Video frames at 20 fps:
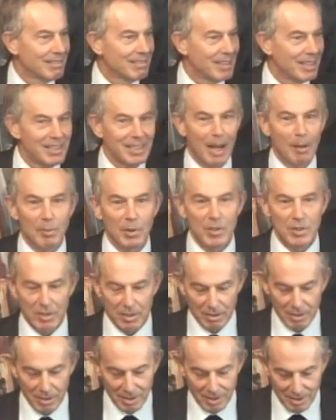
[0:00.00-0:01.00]
in Nablus
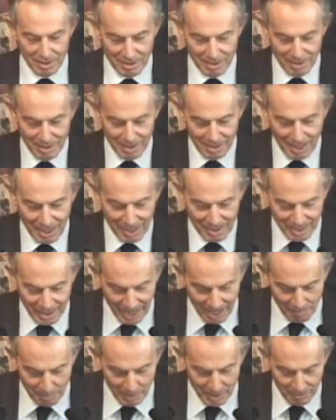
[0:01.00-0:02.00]
as they
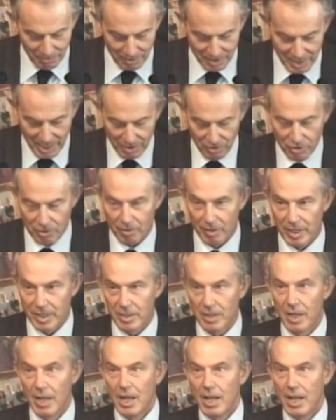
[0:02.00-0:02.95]
have been for centuries.